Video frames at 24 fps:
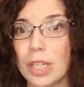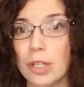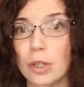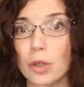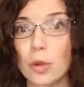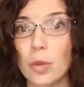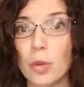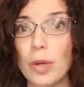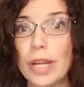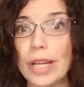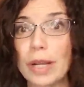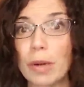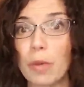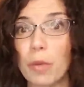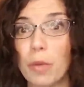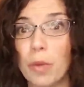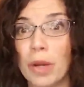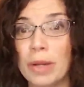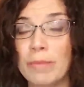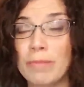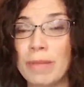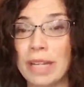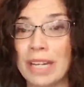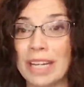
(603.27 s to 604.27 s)
quick
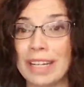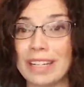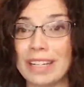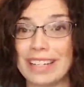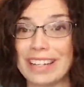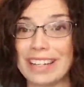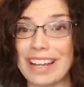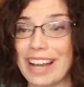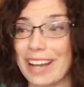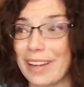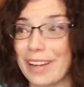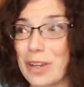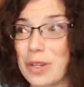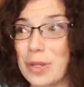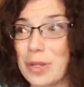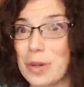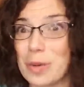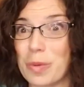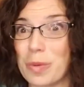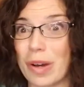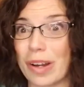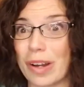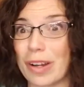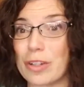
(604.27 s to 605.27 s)
1 minute how to do a
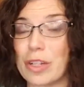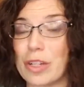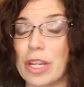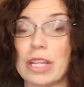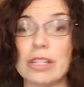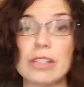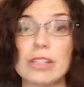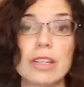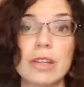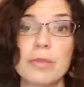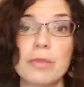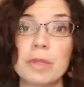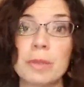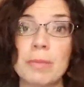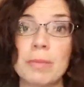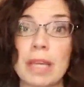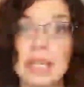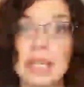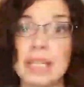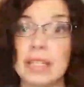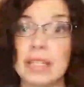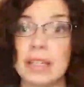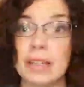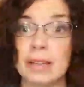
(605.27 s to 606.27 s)
water change. It was
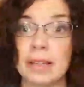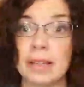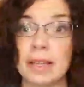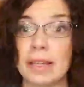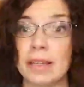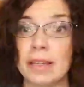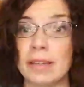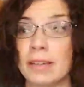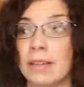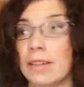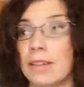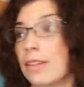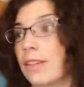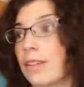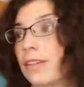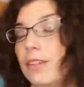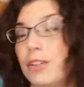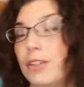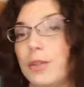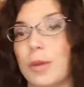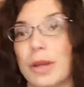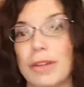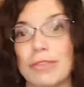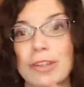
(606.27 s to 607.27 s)
amazing. Like,
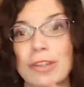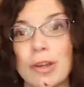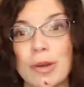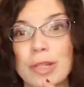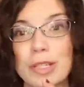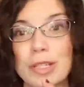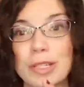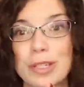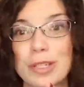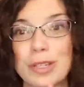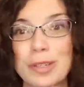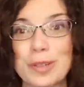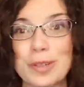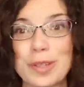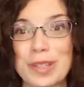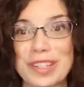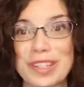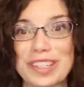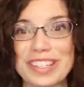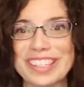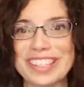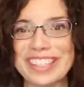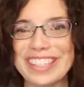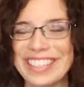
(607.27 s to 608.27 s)
you have no
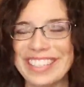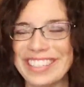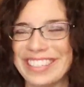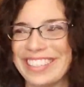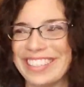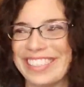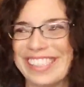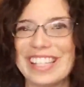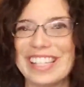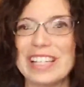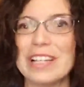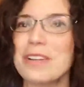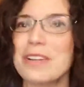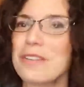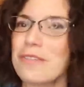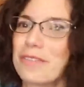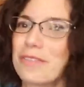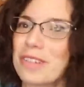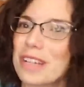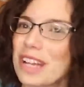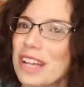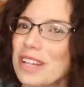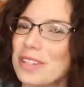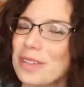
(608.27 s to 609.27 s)
excuses for
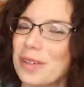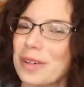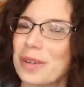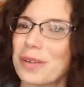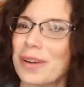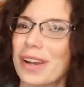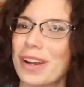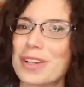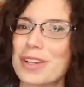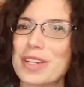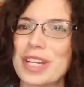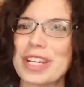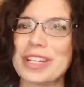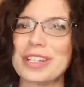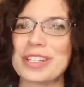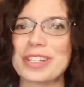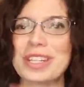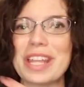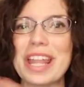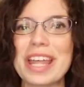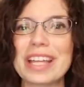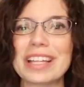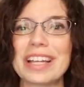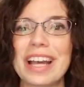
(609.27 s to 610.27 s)
not doing water changes. And
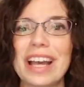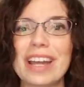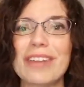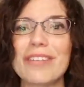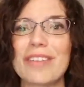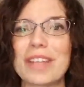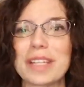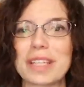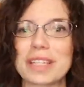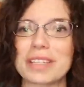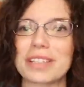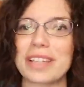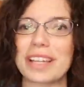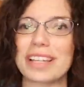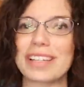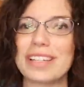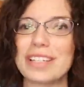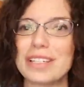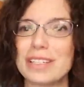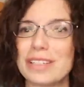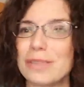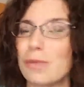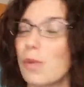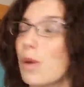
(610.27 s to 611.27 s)
that kind of like
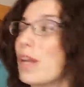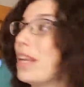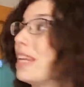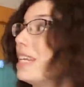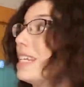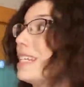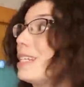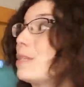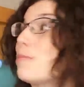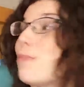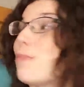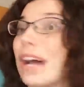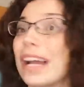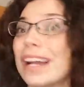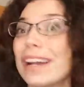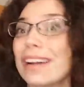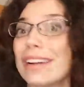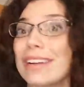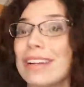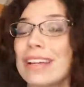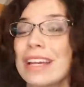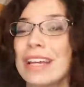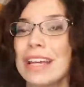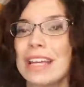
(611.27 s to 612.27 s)
what
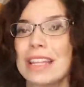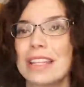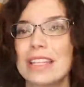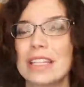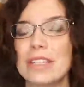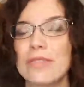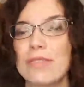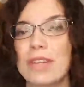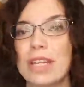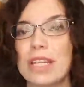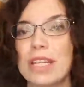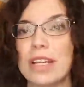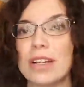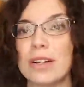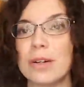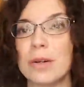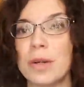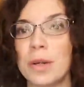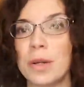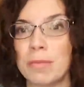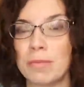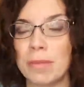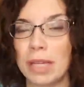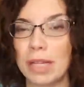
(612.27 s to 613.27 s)
inspired this video.
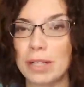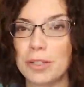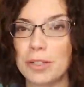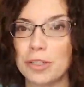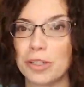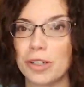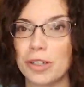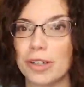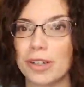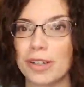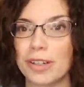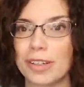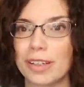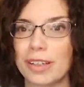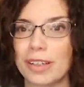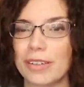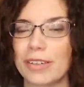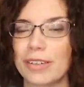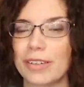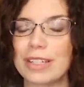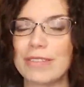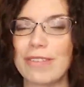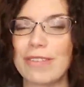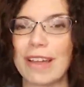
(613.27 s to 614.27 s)
Make sure, you know,
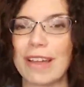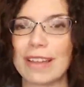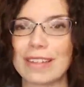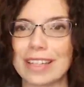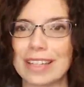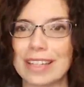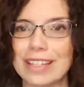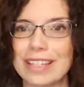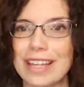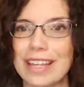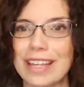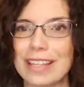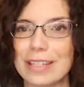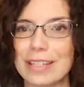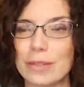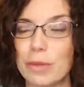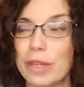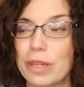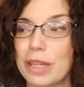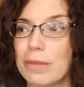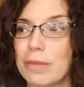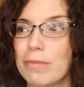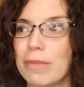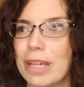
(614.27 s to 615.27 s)
it's Valentine's Day this
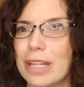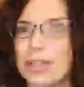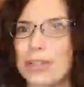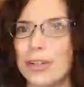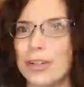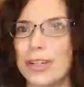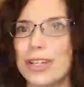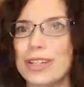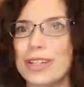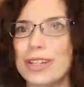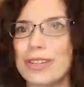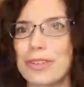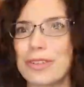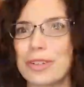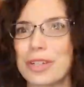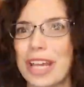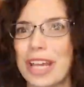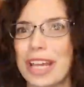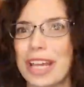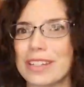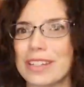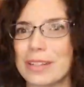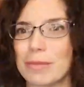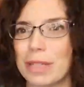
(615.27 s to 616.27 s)
week. Make sure you give your
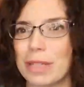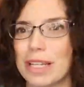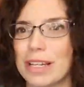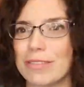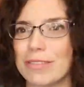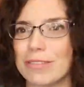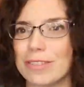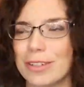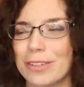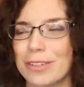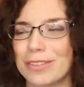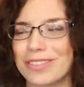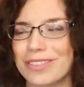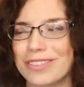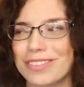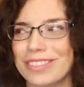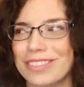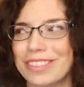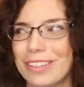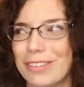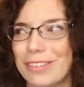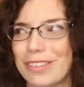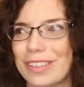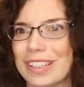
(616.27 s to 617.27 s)
tank some love.
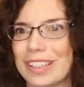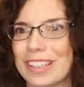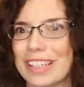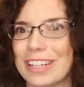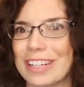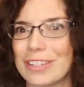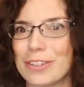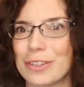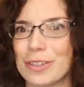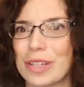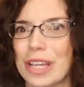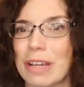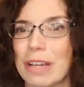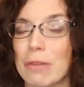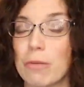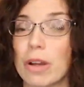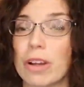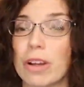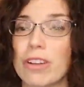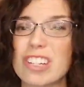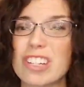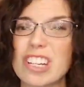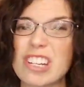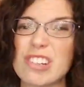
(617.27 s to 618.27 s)
Don't neglect your tank.
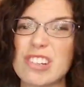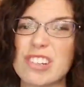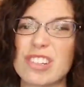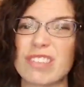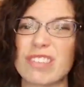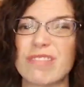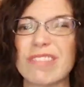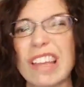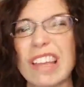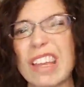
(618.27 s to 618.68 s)
Water changes,